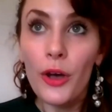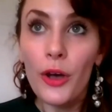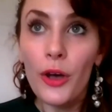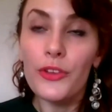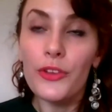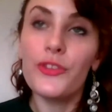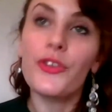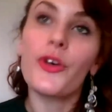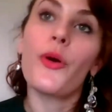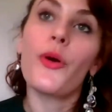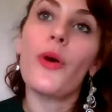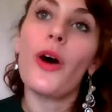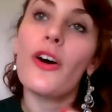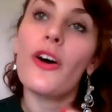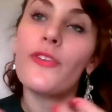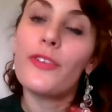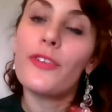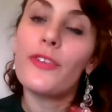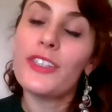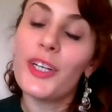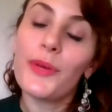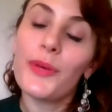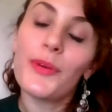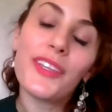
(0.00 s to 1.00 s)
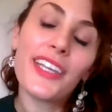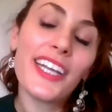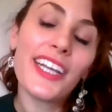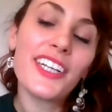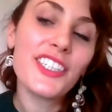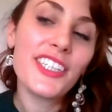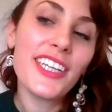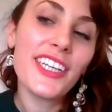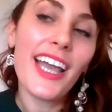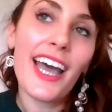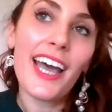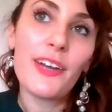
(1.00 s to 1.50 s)
So I'll first start with
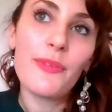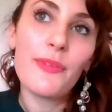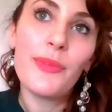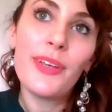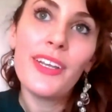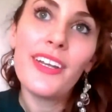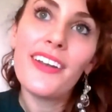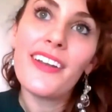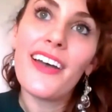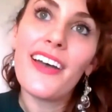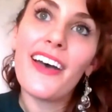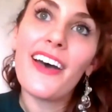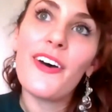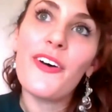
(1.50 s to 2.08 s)
HC Admin.